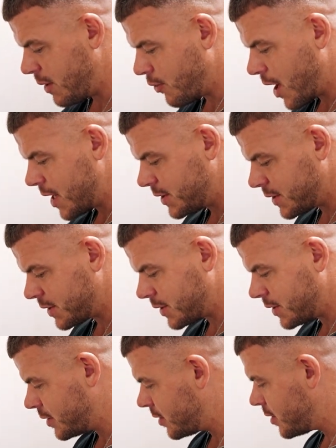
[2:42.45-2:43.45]

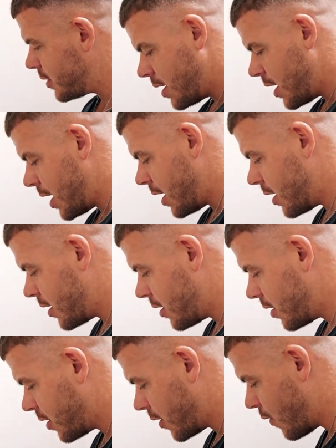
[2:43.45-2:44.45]
breasts in
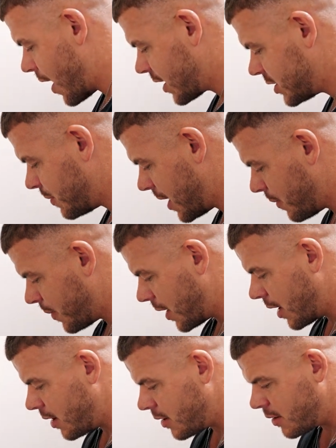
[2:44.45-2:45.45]
the wax
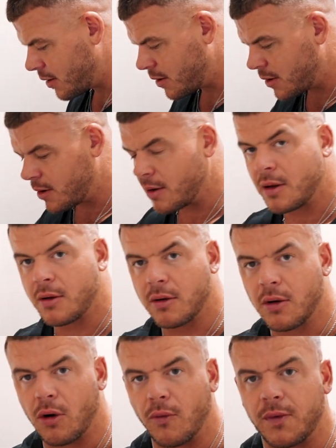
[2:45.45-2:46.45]
paper.
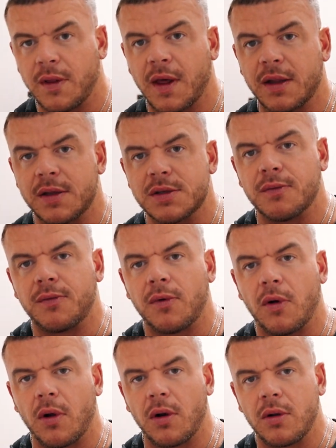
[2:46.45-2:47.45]
Hopefully that doesn't
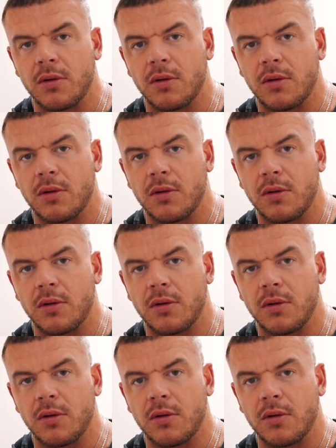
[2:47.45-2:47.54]
fall.